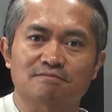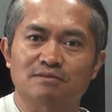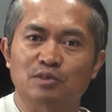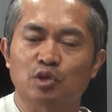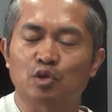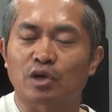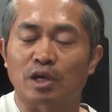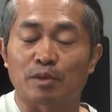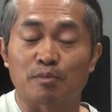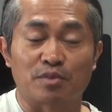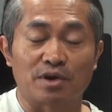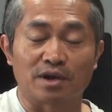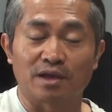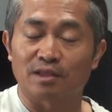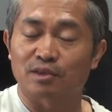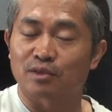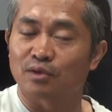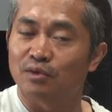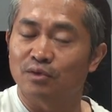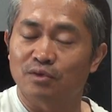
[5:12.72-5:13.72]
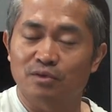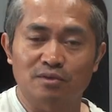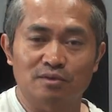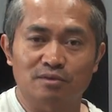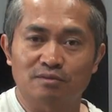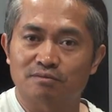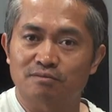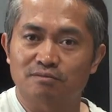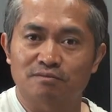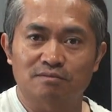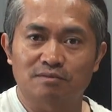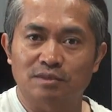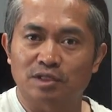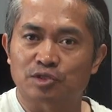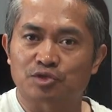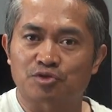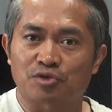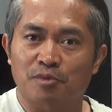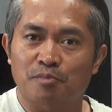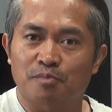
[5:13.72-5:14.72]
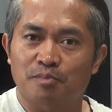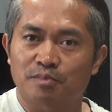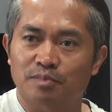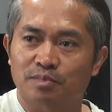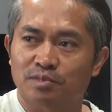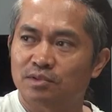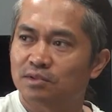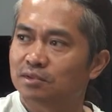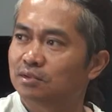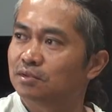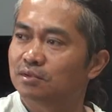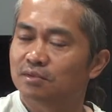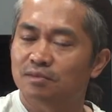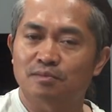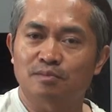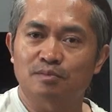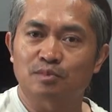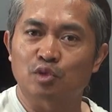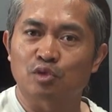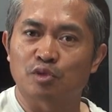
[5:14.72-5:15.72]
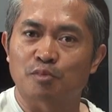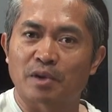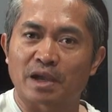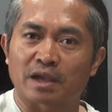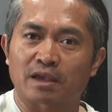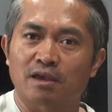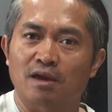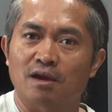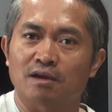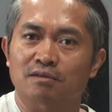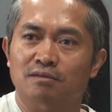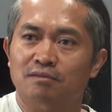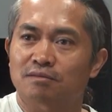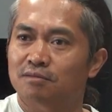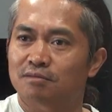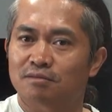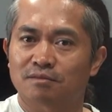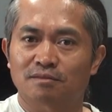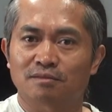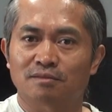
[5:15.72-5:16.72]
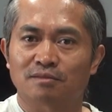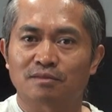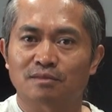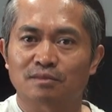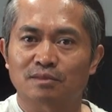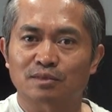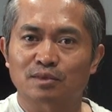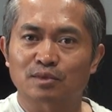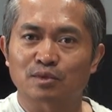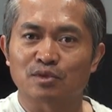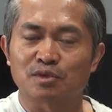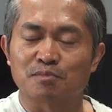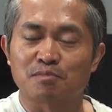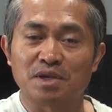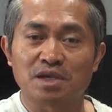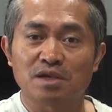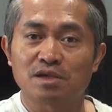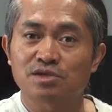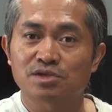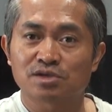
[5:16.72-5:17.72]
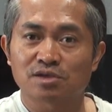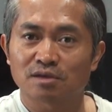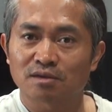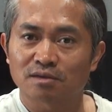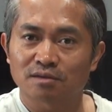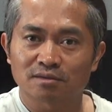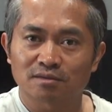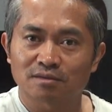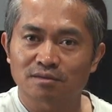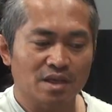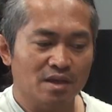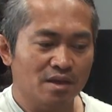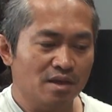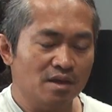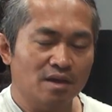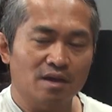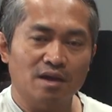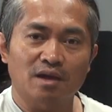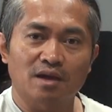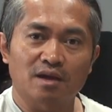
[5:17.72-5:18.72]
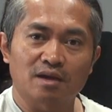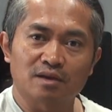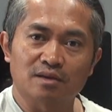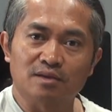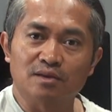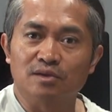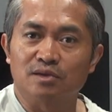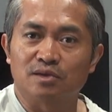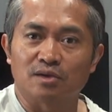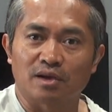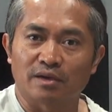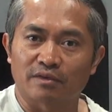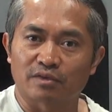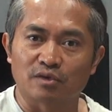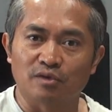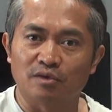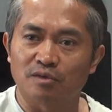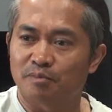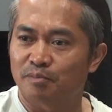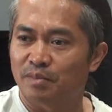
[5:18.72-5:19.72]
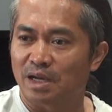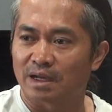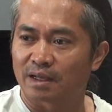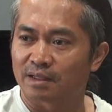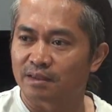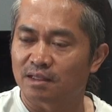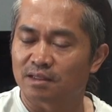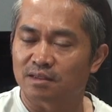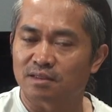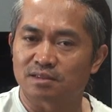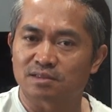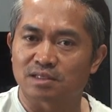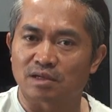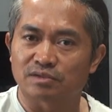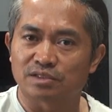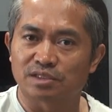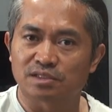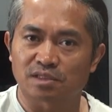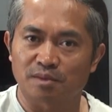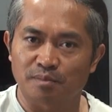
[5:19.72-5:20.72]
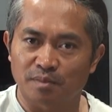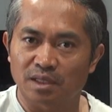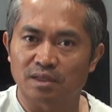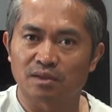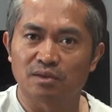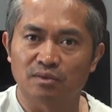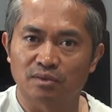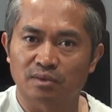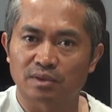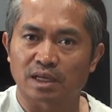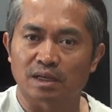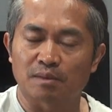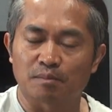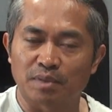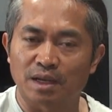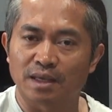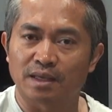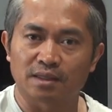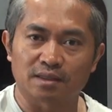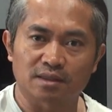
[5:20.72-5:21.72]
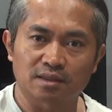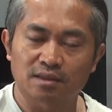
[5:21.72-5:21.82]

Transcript: You can bring it to a trip, to the backyard, to the beach, and you don't have to plug it in the sound system, and you can play.